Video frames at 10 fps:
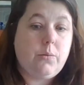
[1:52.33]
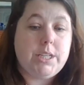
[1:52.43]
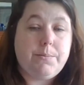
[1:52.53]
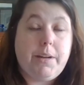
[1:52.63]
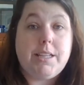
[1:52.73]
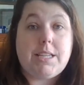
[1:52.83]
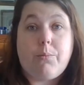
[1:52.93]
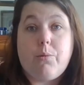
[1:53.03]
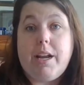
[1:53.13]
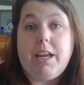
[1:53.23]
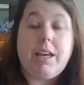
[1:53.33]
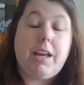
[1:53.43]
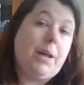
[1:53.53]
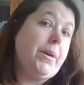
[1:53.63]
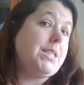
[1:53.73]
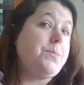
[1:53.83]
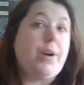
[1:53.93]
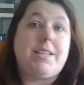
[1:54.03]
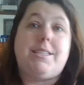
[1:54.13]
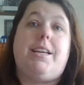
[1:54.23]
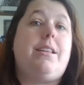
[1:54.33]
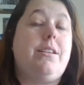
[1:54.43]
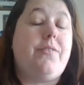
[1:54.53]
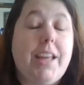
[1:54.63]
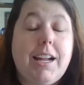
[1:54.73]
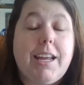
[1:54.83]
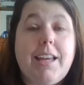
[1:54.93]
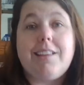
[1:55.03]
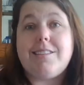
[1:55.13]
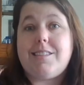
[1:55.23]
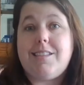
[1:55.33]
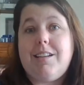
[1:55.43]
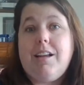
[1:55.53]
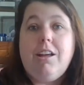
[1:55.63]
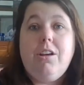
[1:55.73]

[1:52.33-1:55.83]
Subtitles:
which means I'm reading it and I'm expressing feelings and